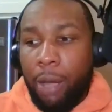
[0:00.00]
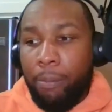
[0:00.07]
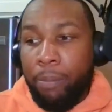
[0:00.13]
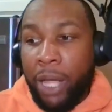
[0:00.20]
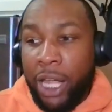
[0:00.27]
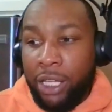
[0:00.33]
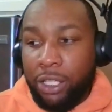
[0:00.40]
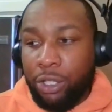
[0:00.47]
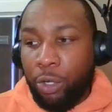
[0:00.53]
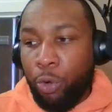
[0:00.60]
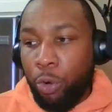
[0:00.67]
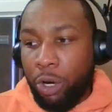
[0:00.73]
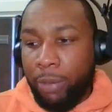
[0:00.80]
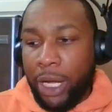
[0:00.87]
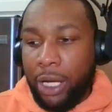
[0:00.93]
painted the
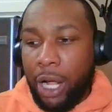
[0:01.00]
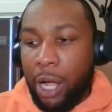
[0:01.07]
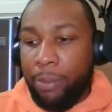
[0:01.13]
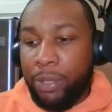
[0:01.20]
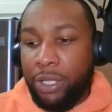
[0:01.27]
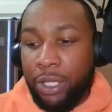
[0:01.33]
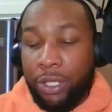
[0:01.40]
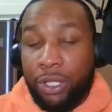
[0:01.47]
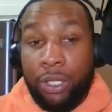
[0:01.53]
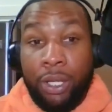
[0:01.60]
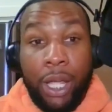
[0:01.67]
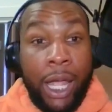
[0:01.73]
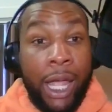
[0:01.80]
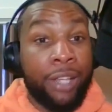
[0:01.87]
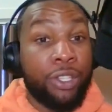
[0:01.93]
quarterback competition
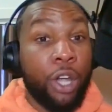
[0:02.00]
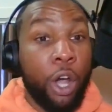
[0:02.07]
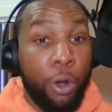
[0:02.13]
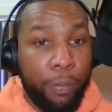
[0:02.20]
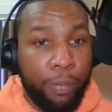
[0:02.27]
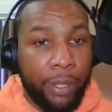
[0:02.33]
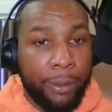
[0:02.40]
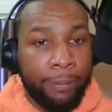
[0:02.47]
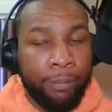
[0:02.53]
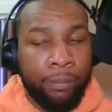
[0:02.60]
as open.